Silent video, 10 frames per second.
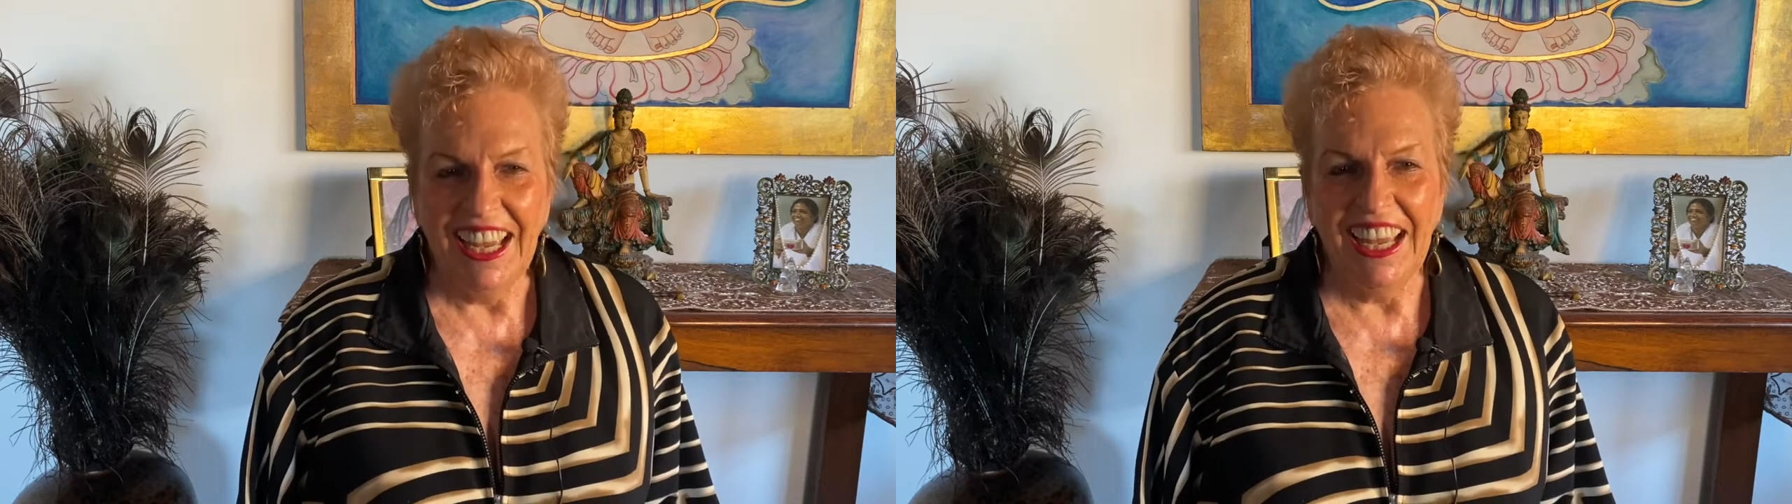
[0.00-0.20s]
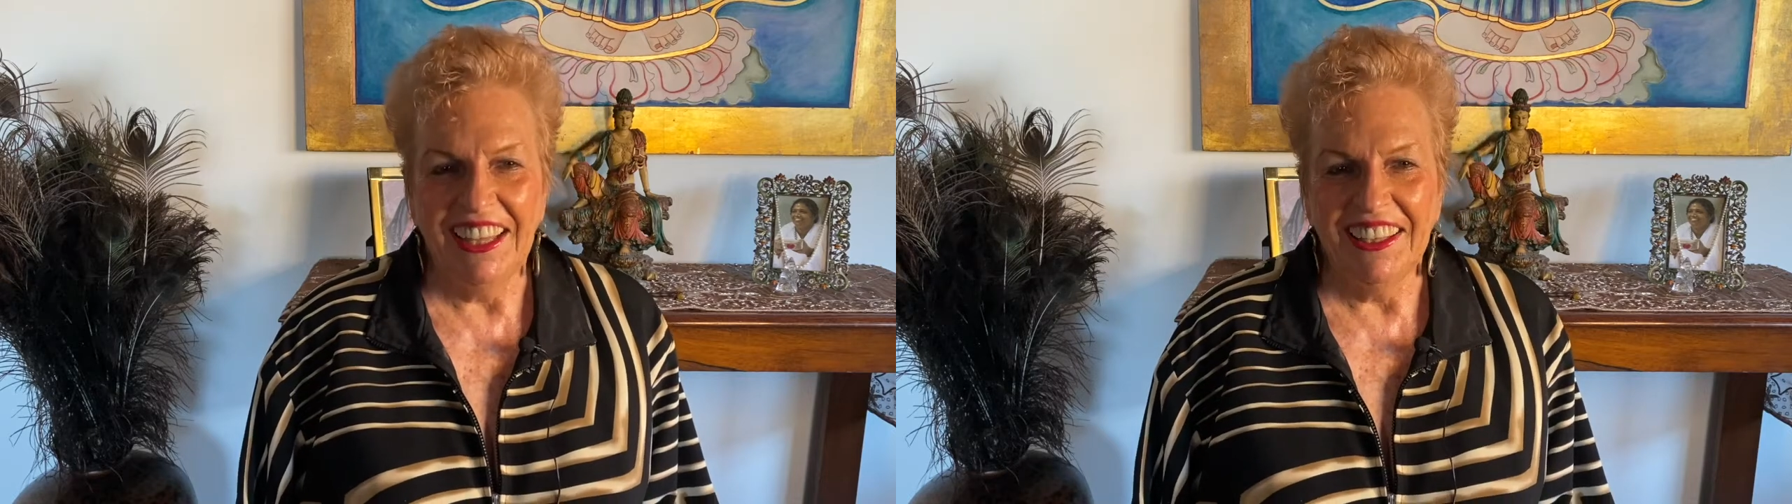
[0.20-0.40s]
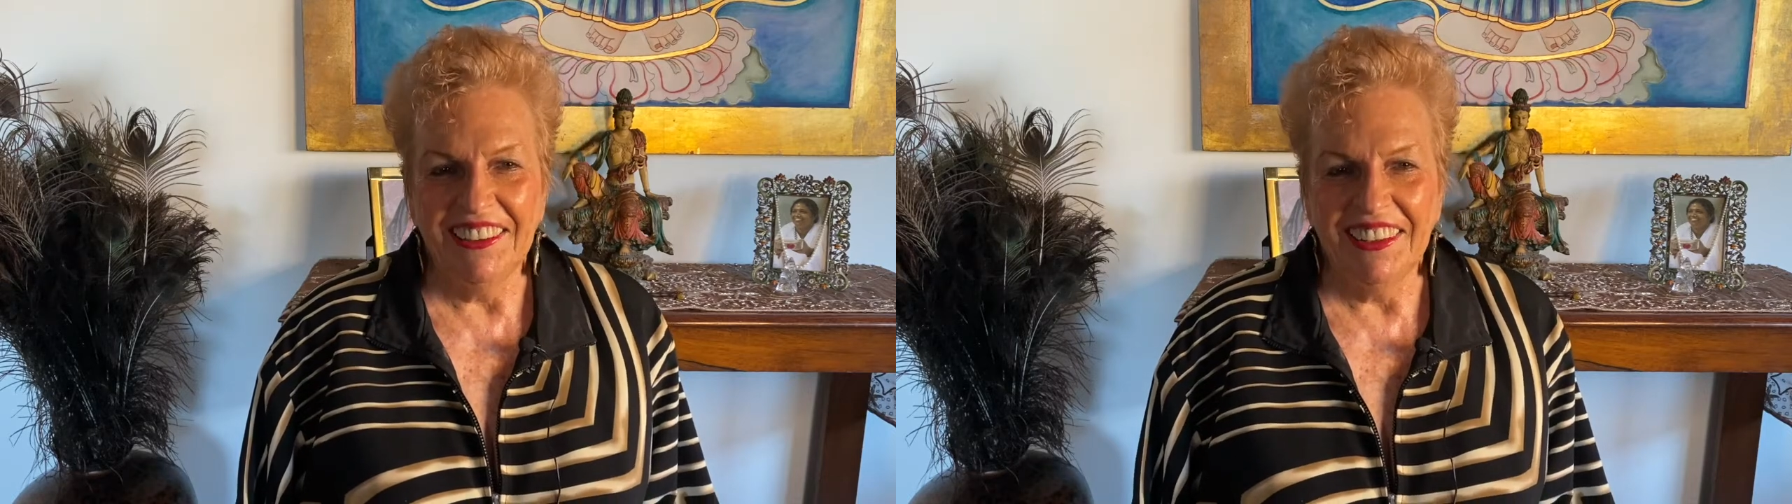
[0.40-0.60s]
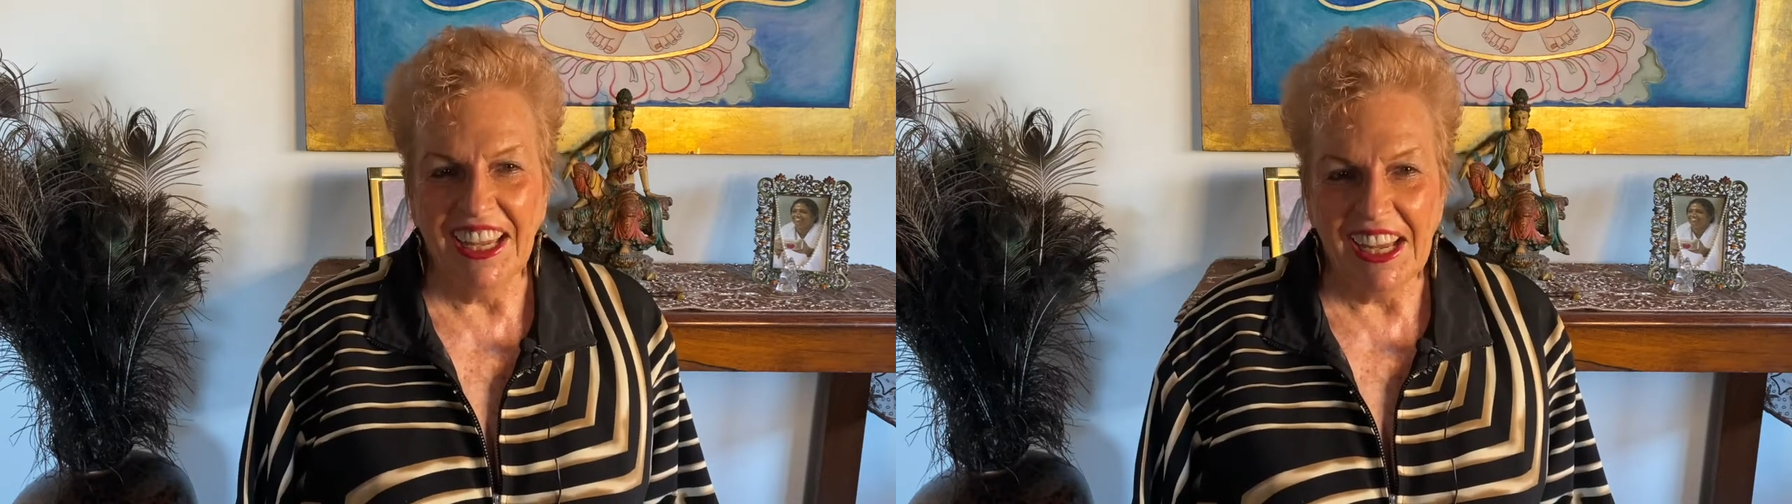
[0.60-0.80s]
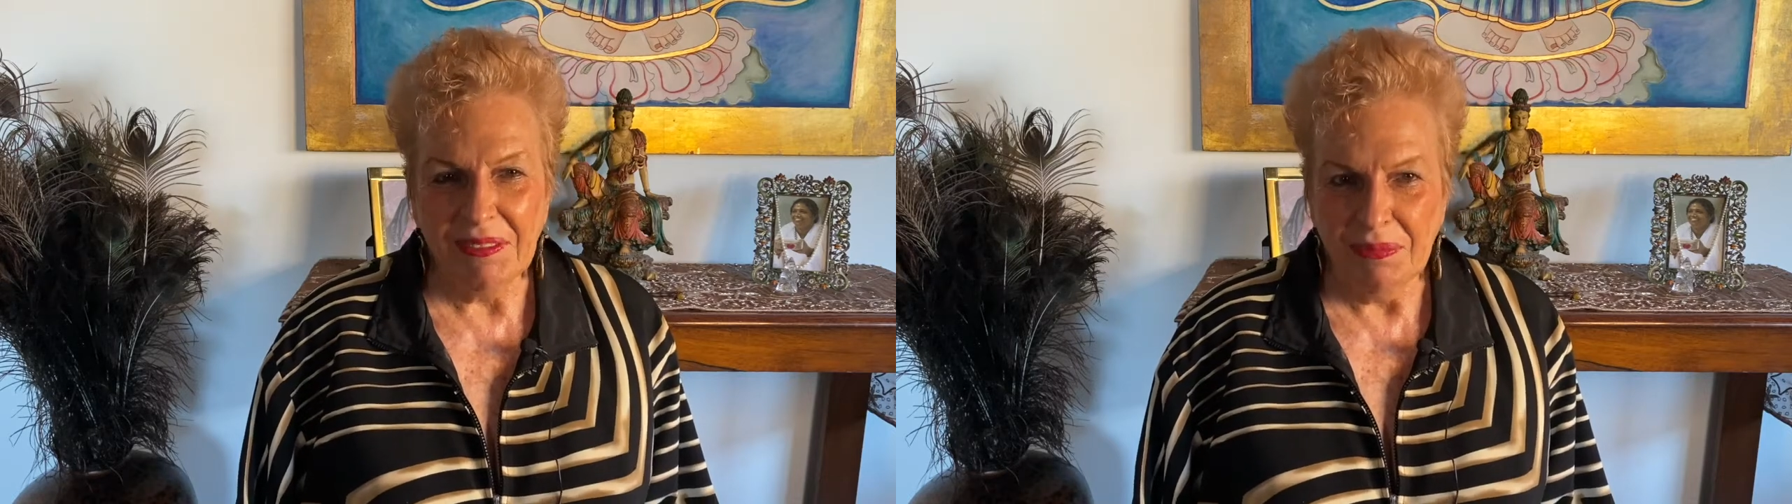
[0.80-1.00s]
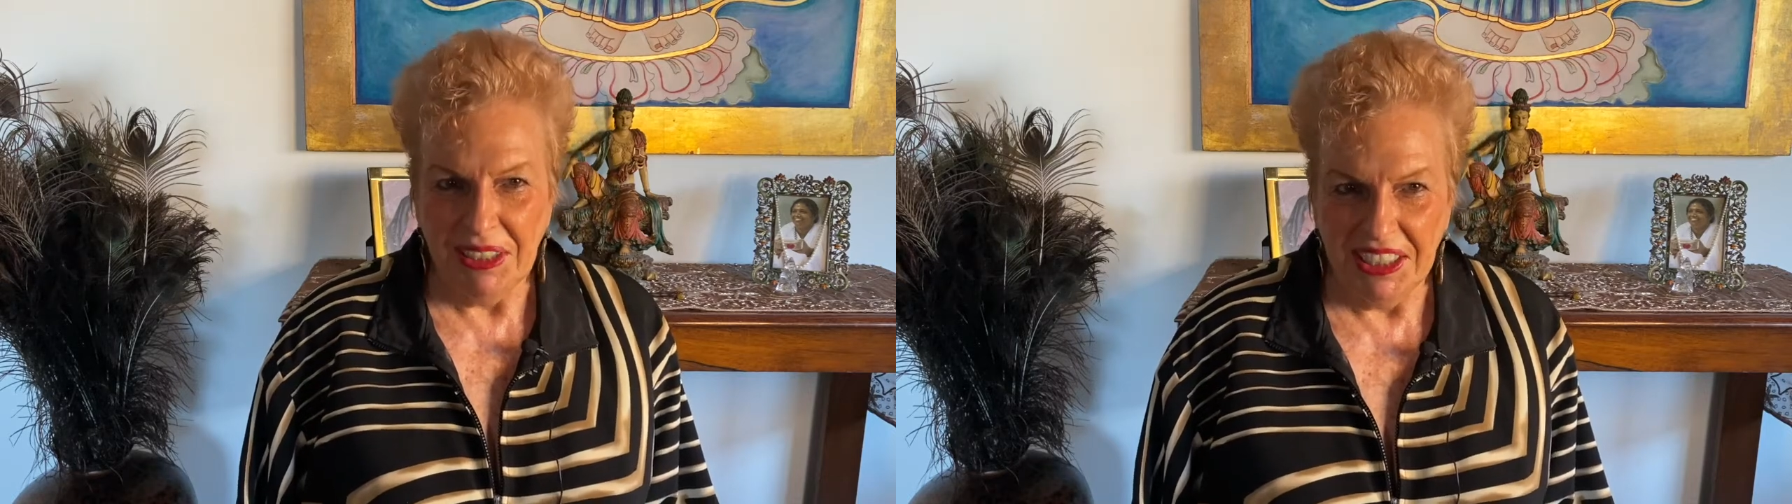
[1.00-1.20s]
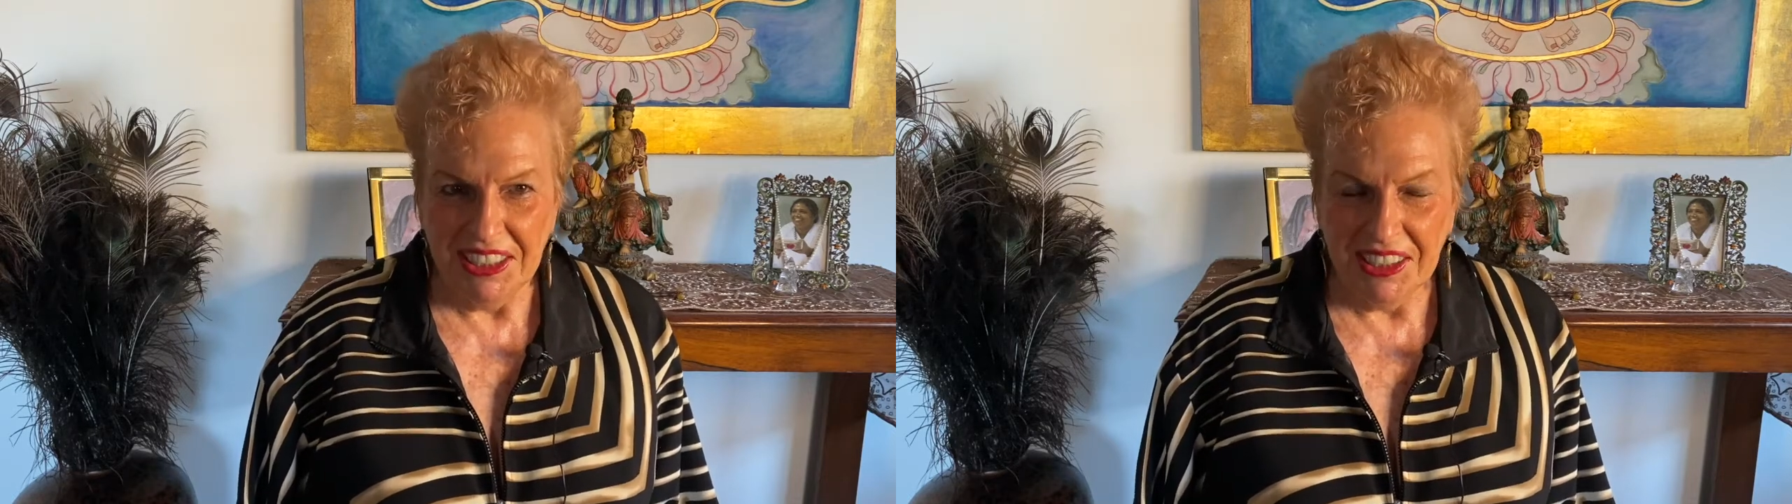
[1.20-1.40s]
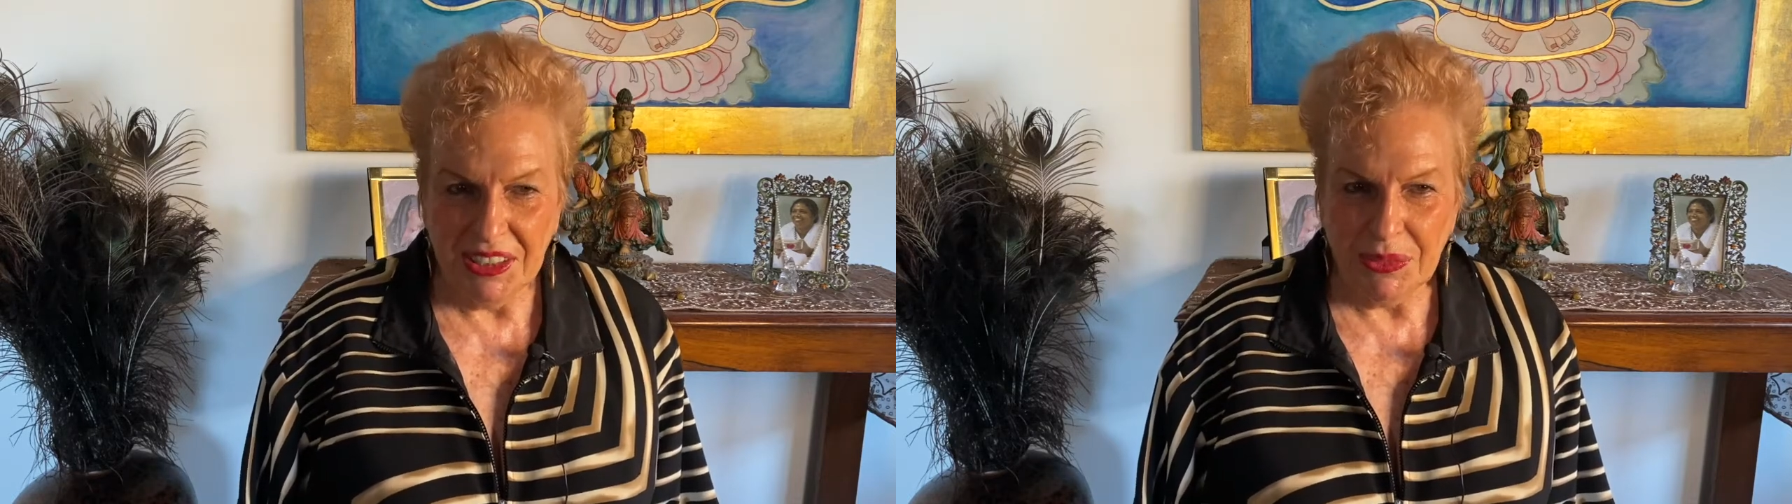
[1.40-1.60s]
And that
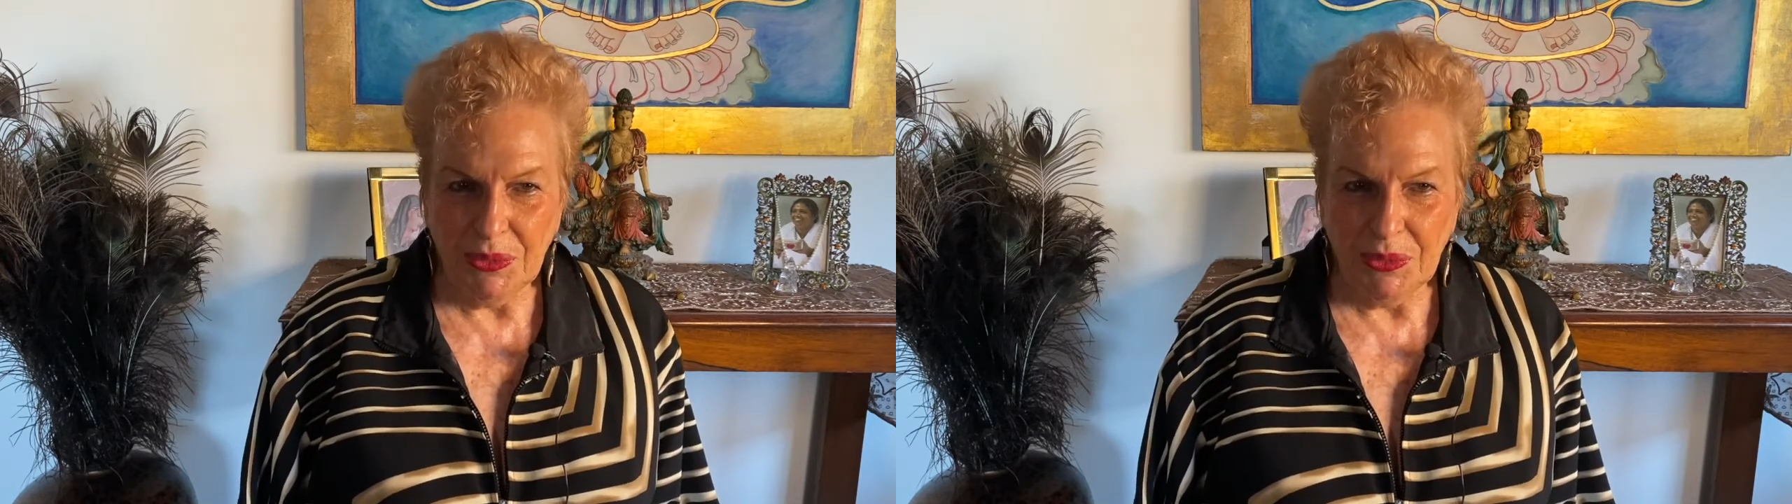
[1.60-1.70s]
means